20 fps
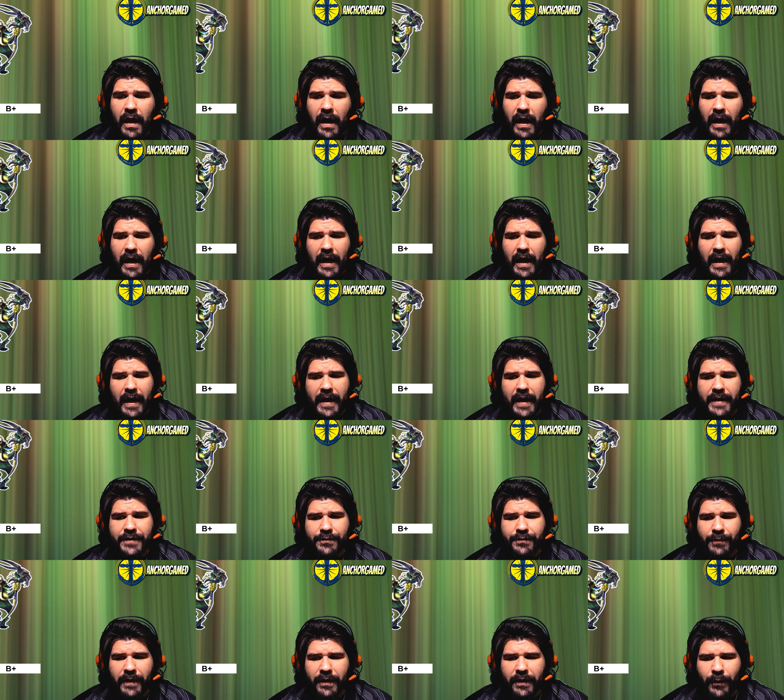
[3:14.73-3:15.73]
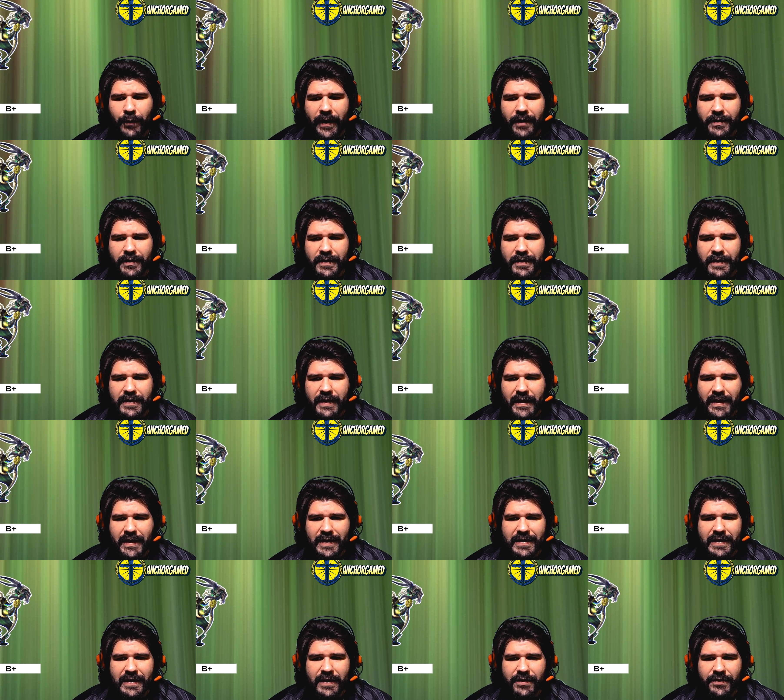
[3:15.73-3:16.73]
Uh, it's really weird to see
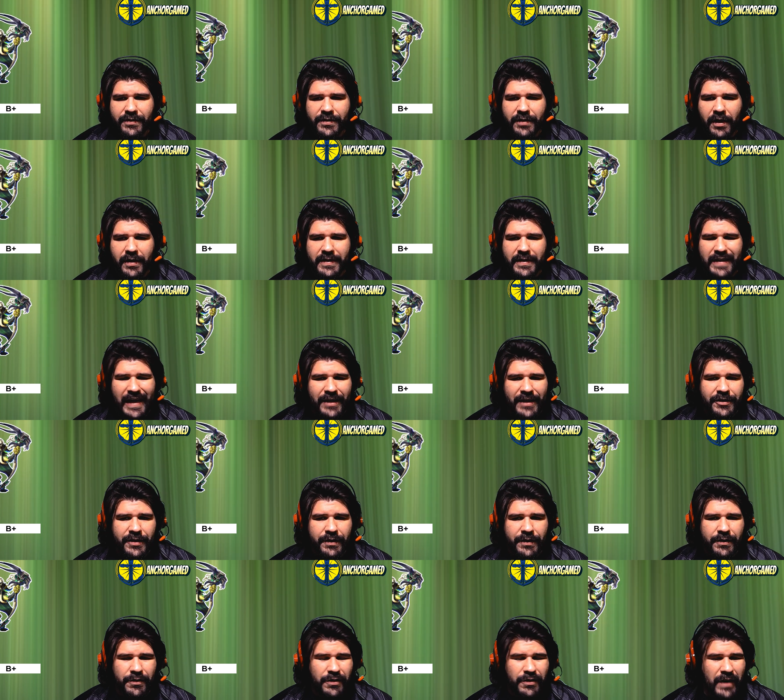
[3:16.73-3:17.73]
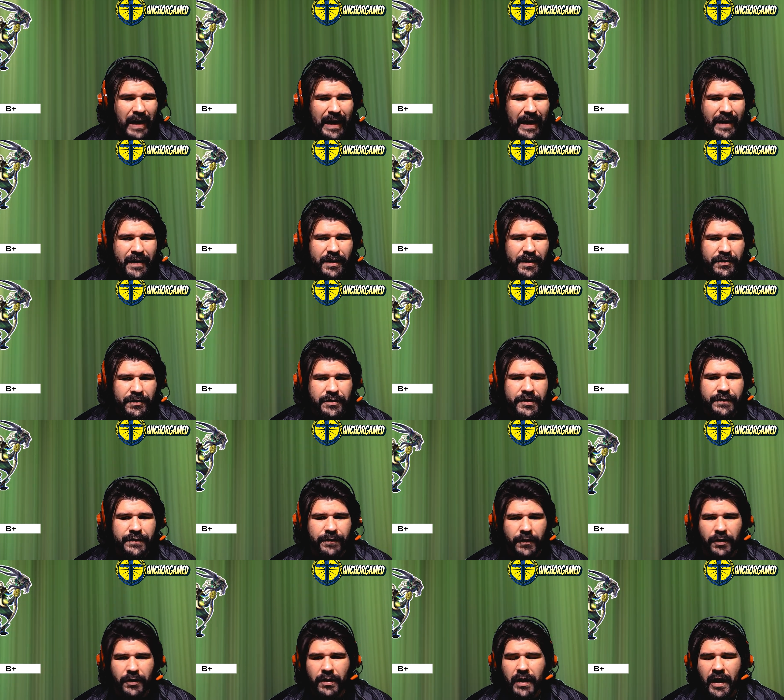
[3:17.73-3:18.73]
that Skittleskull is actually kind of
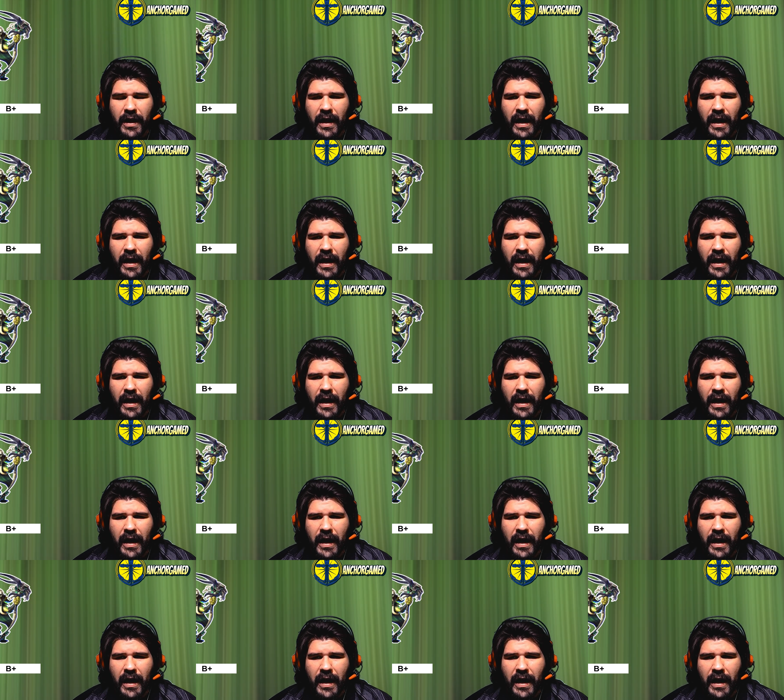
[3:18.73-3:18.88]
useful.